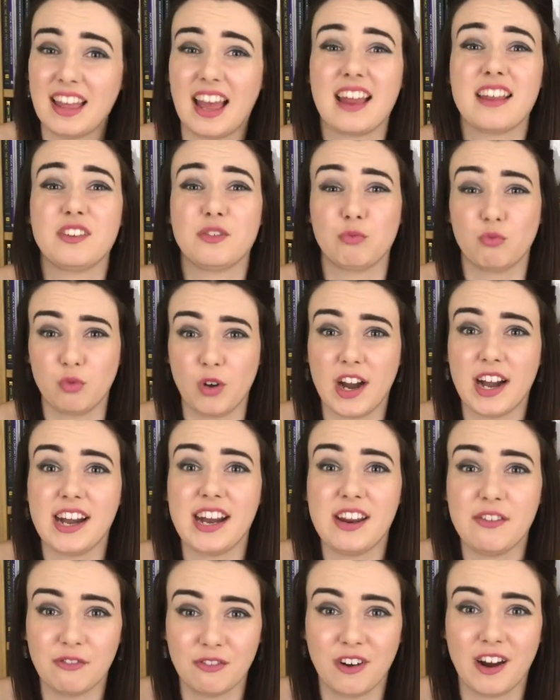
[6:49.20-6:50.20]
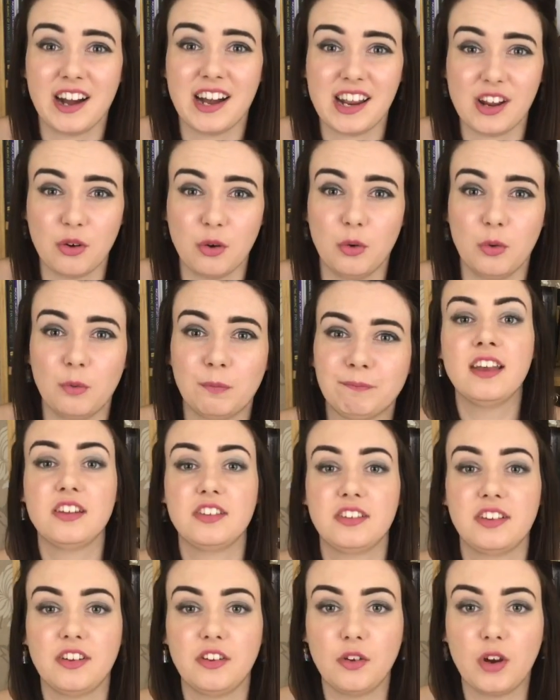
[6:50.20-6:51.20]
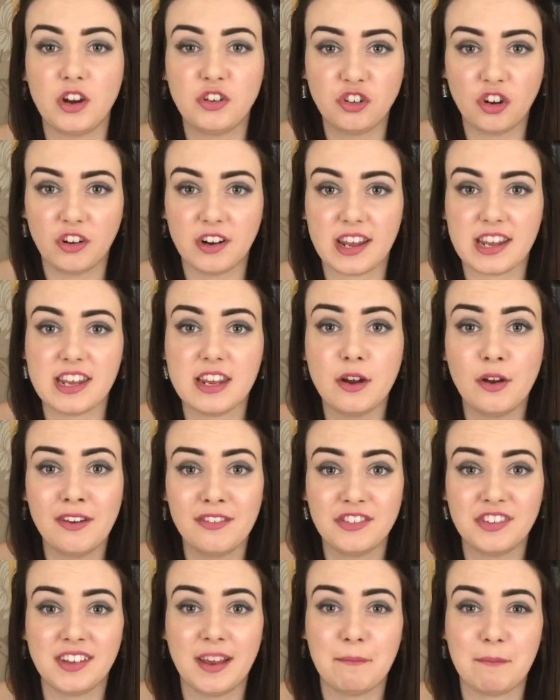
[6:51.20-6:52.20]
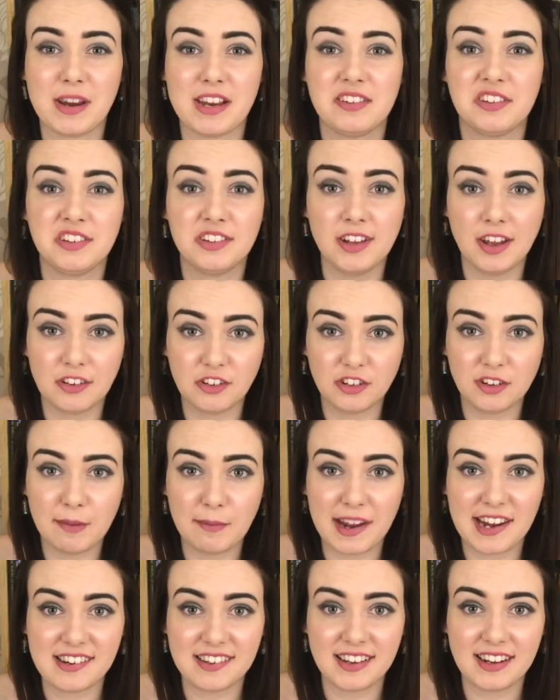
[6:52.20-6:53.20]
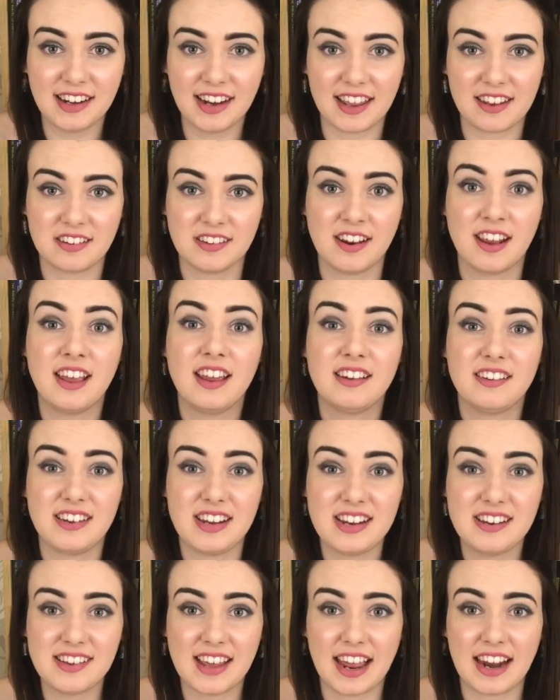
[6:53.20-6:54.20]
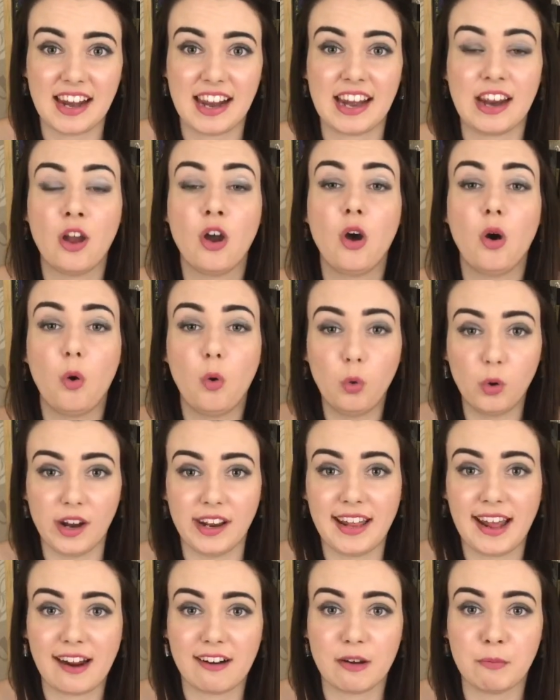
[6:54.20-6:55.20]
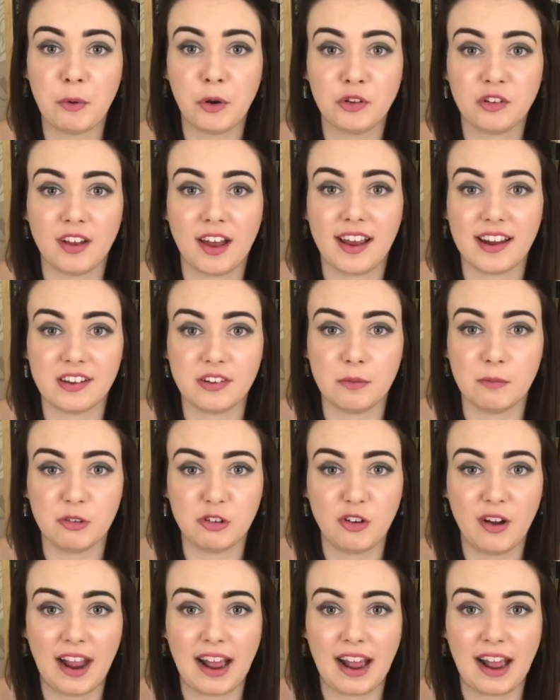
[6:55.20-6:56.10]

That is really, really cool. So, Ajonna, you have sent me such an amazing list detailing all of the Harry Potter items you